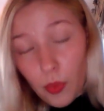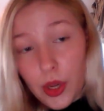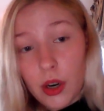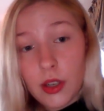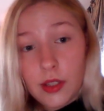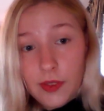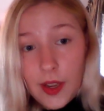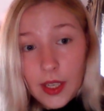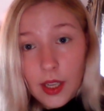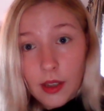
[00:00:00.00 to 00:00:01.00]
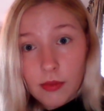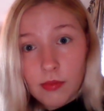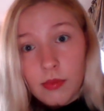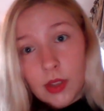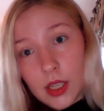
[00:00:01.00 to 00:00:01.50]
We are
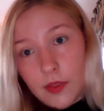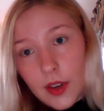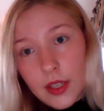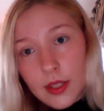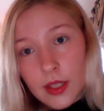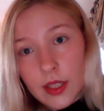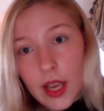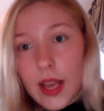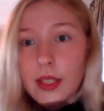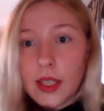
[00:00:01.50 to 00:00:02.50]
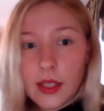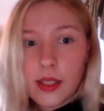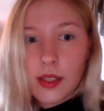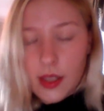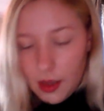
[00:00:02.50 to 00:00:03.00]
defending the defendants in this case,
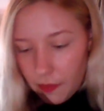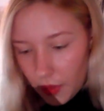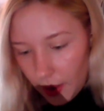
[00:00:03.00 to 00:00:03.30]
ETC.